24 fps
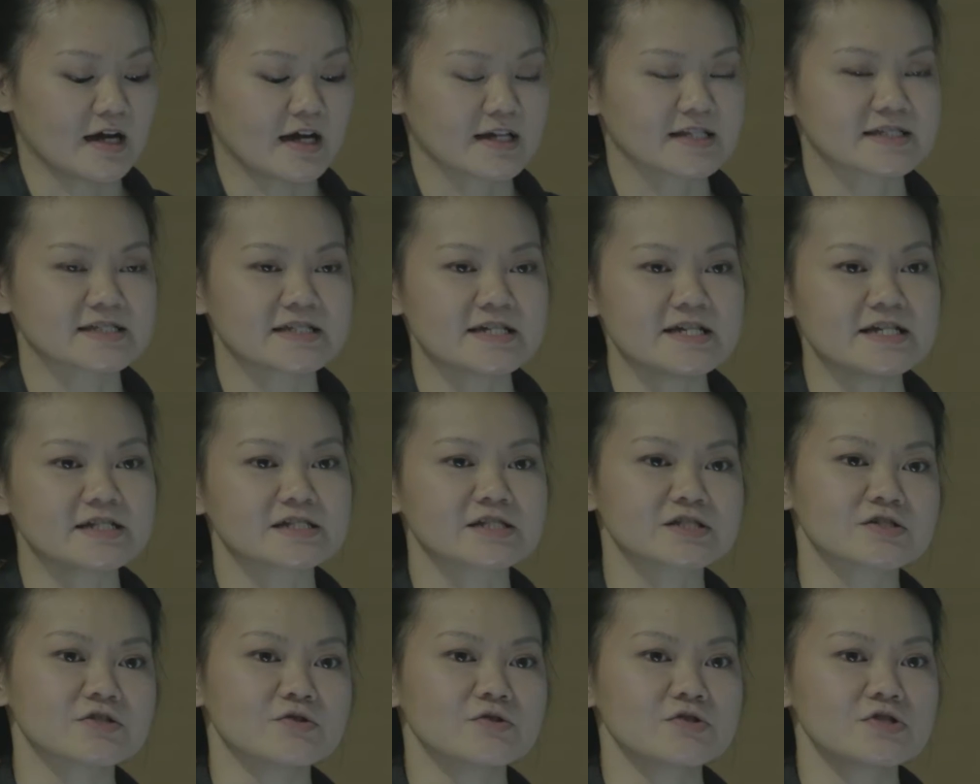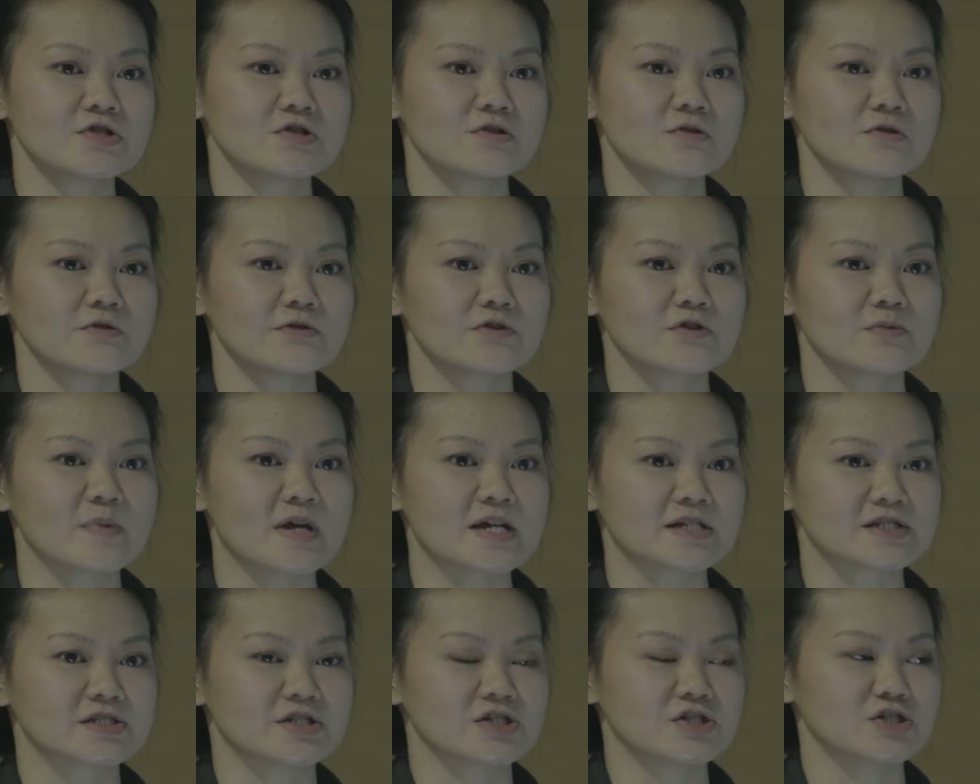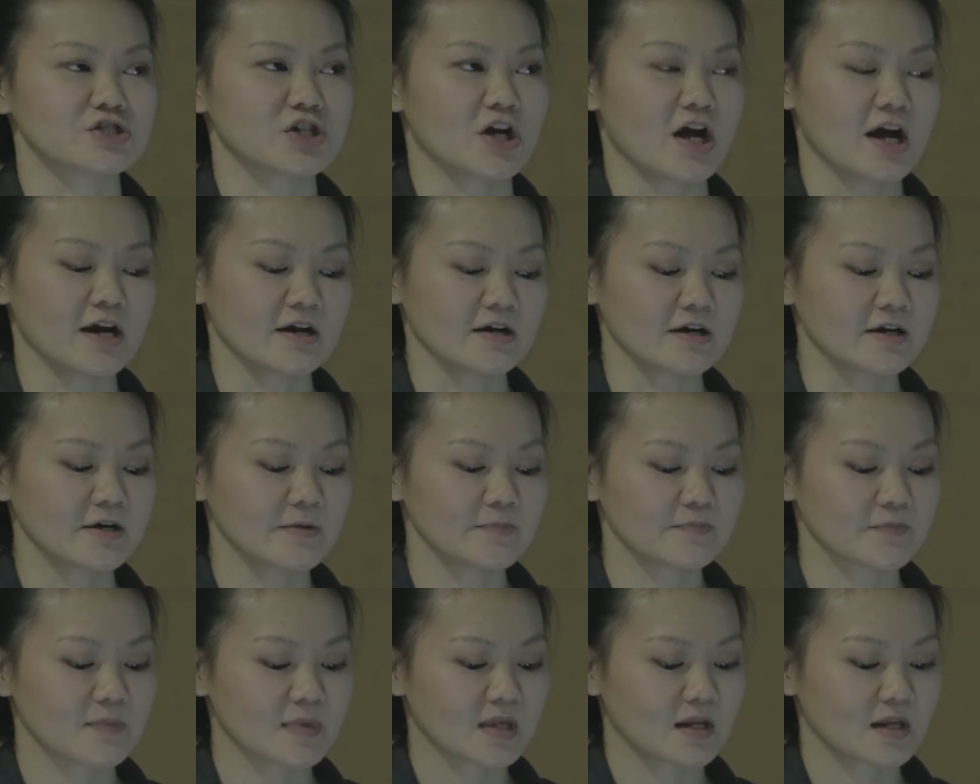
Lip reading: Seed Studio. They're based in China.